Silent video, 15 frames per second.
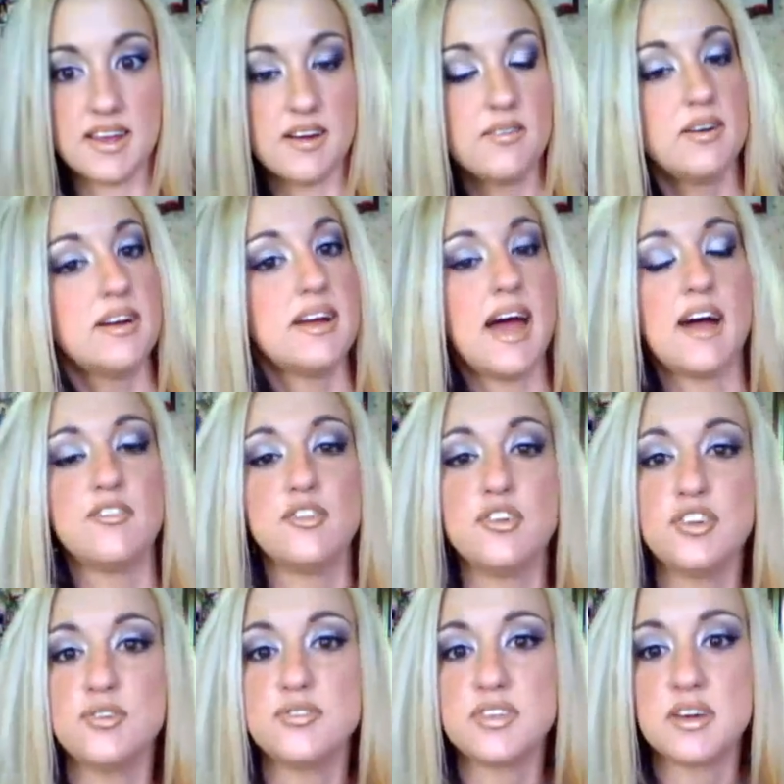now, after
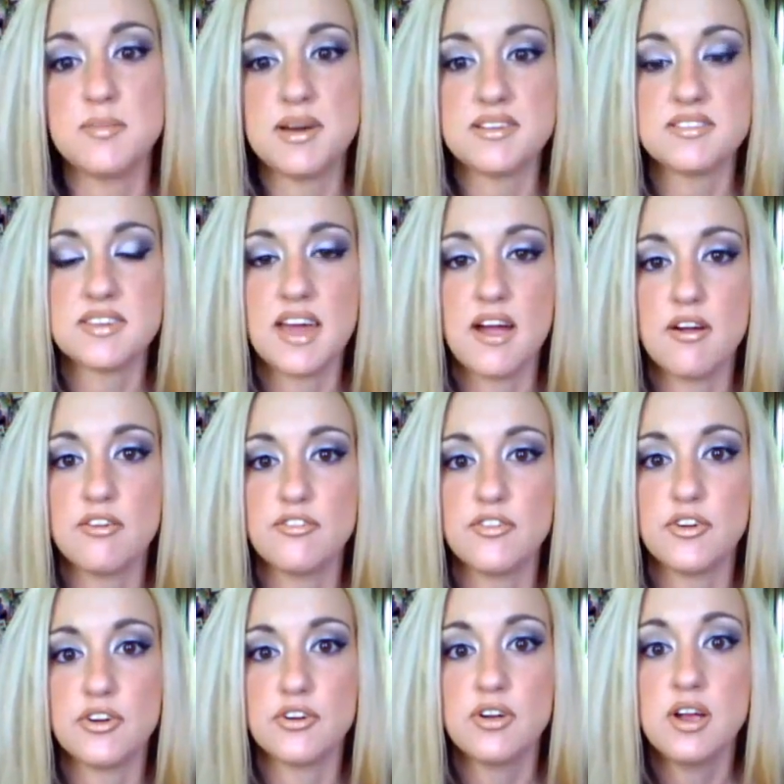using a mascara
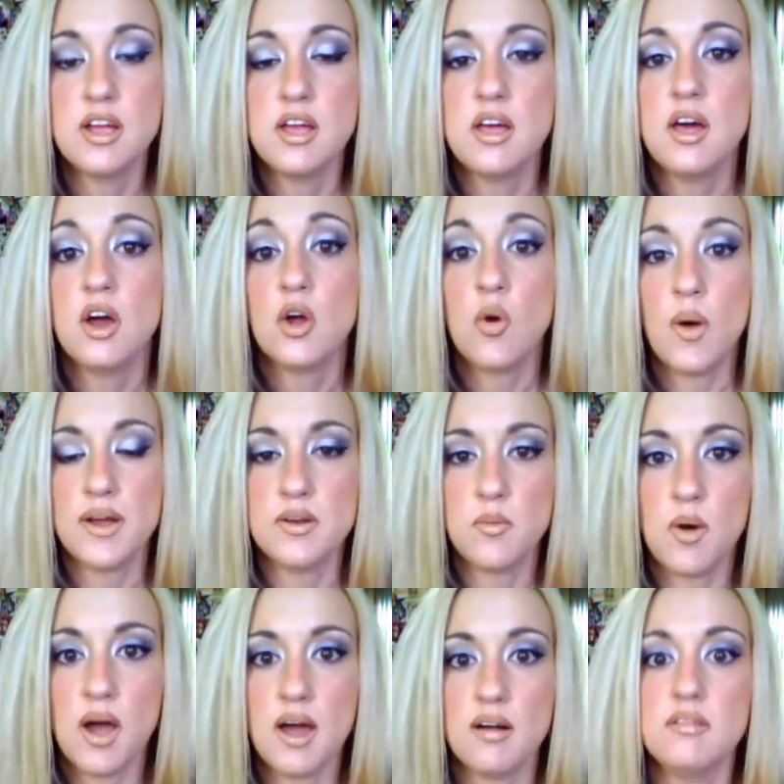for quite a
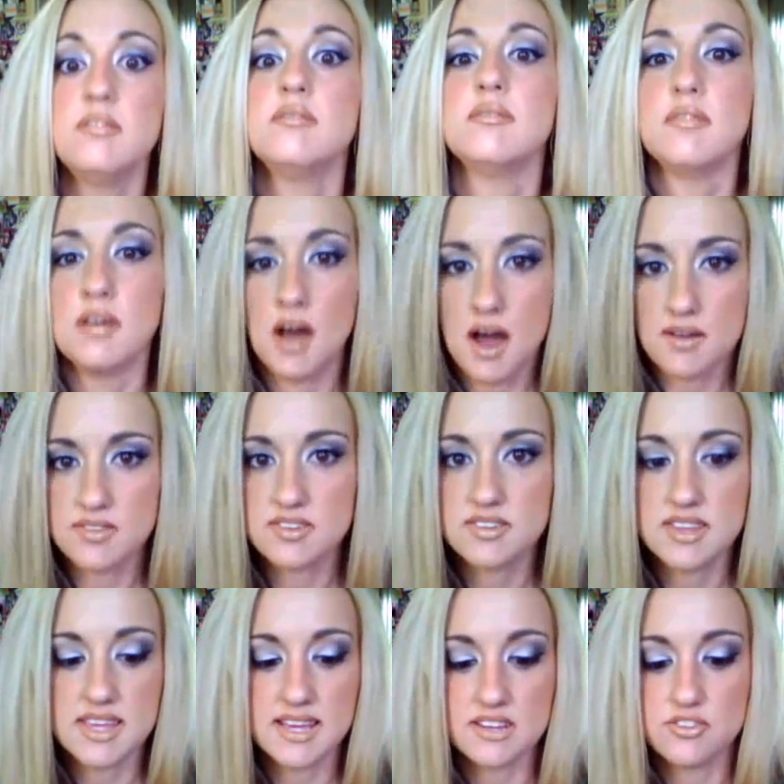while,
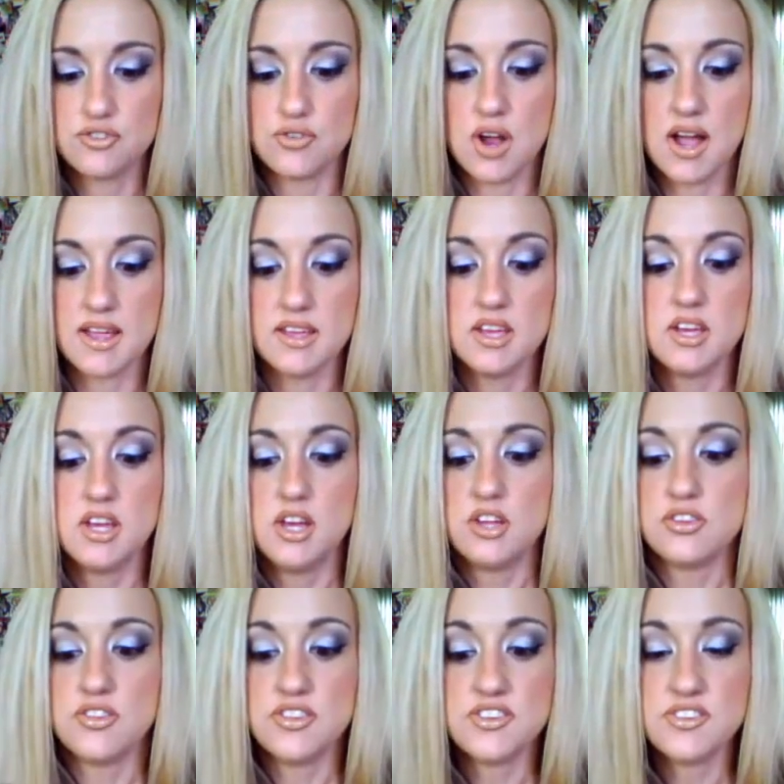obviously it gets dry.
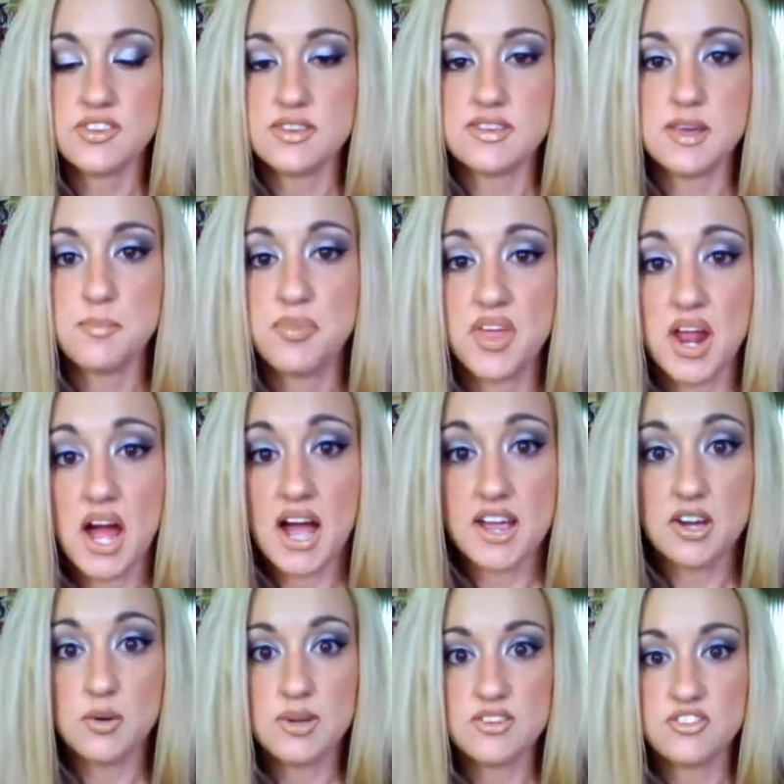So this is a tip that
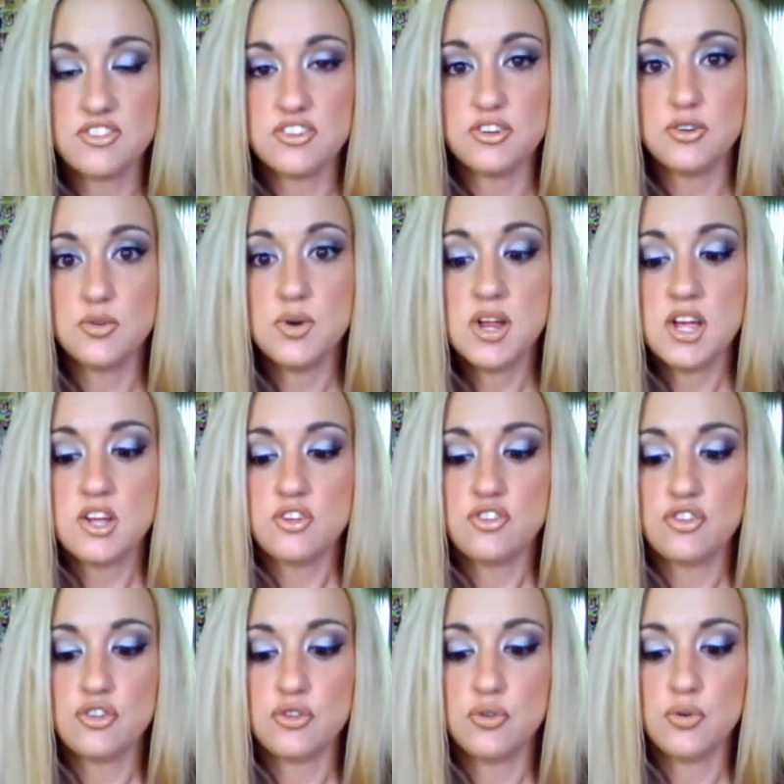I always do
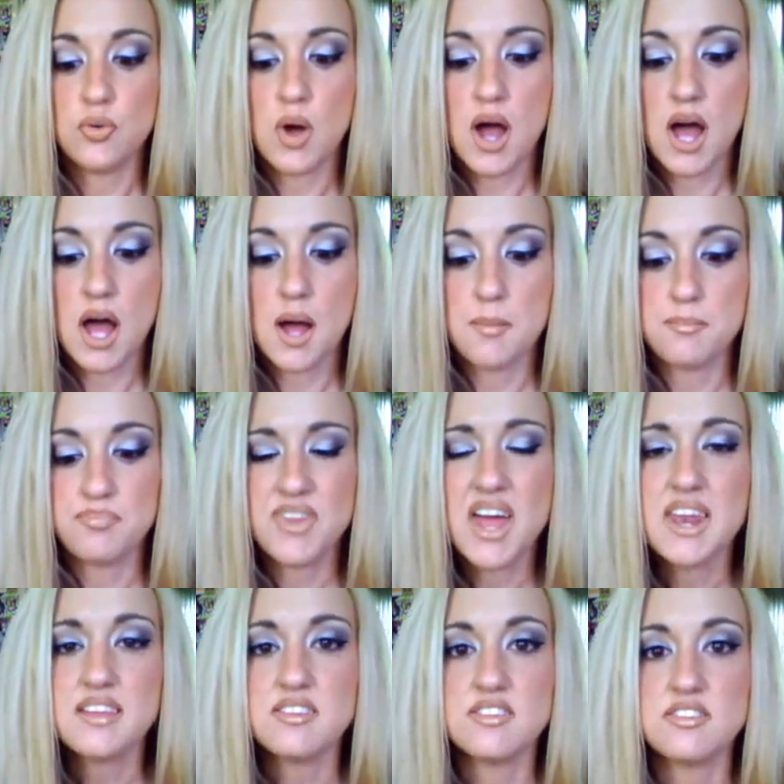to um,
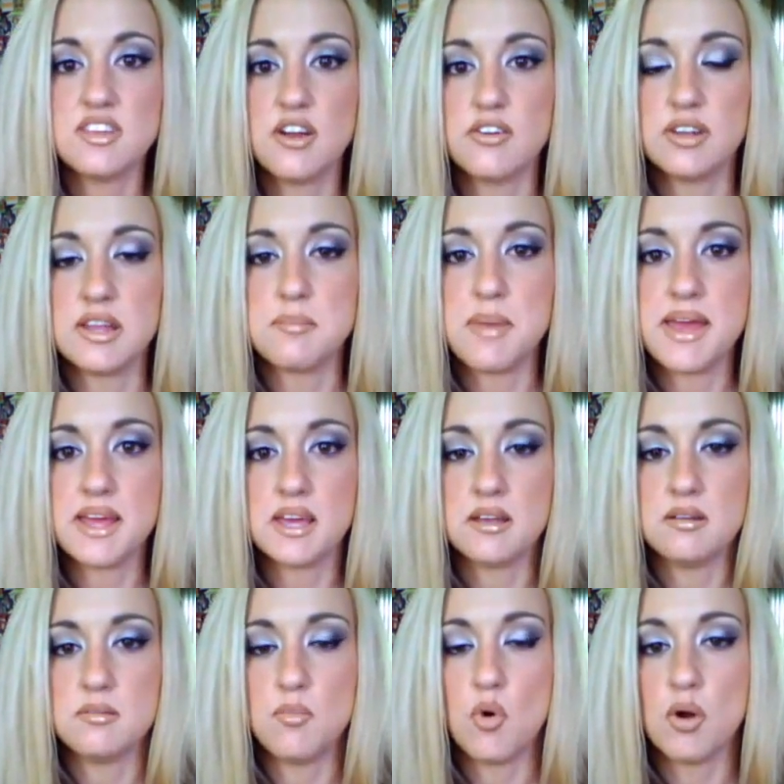not necessarily make
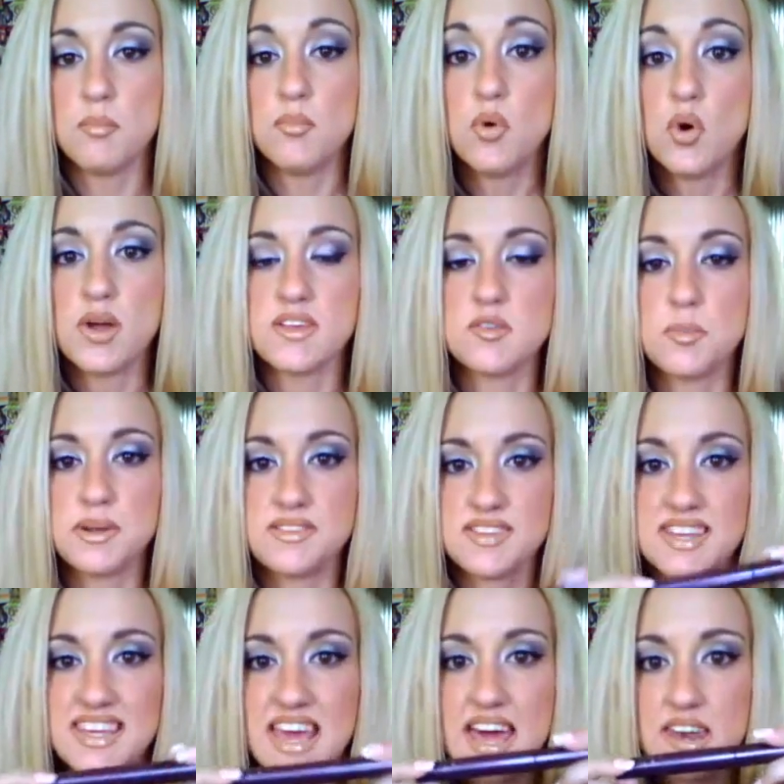it more moist, but
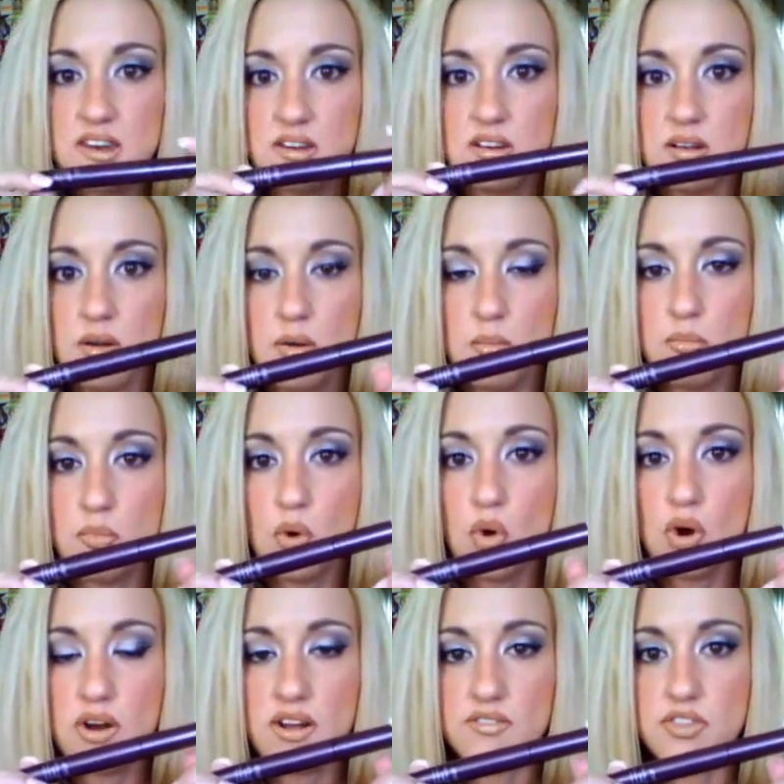to get
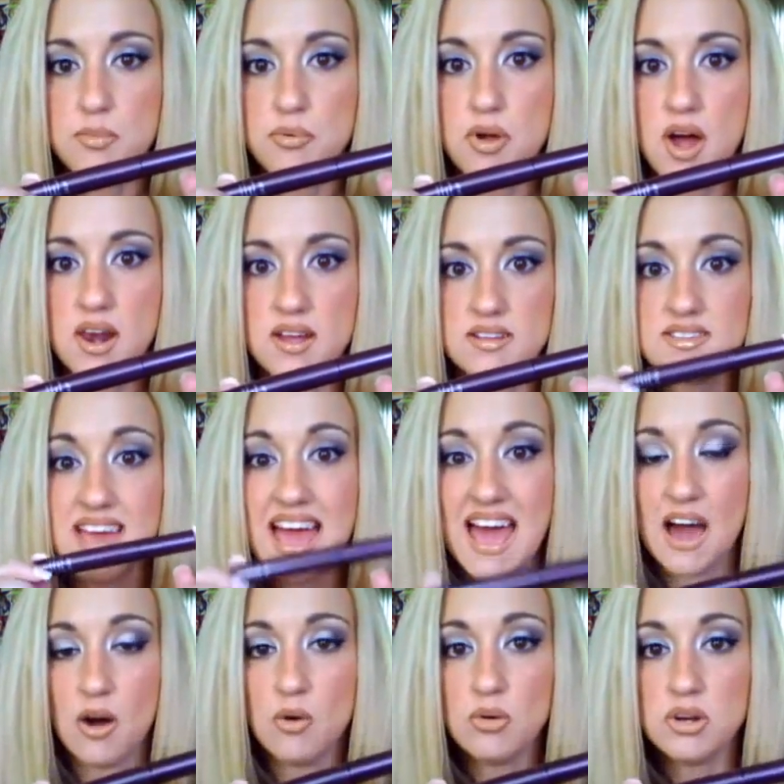more of the product
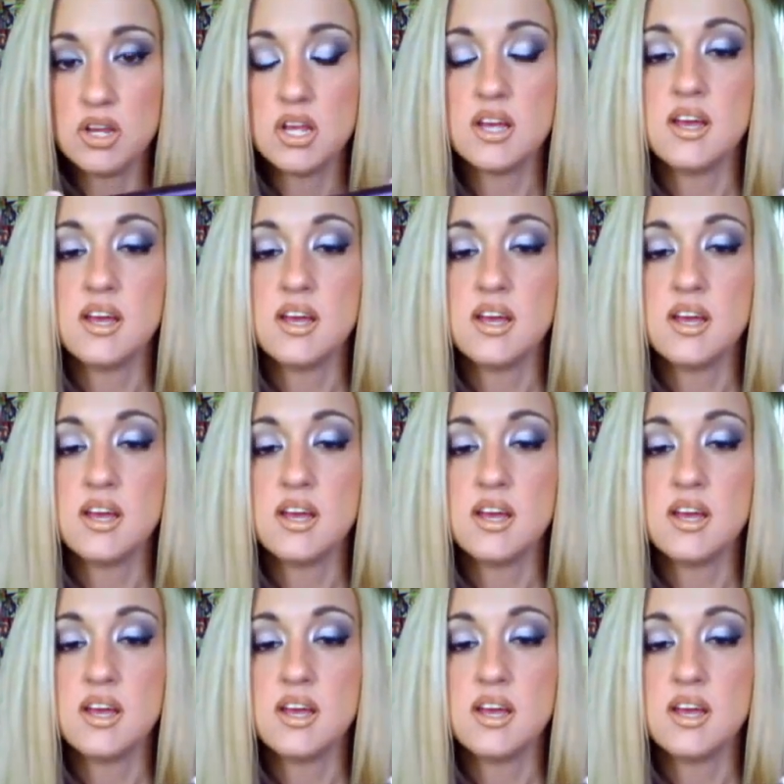out.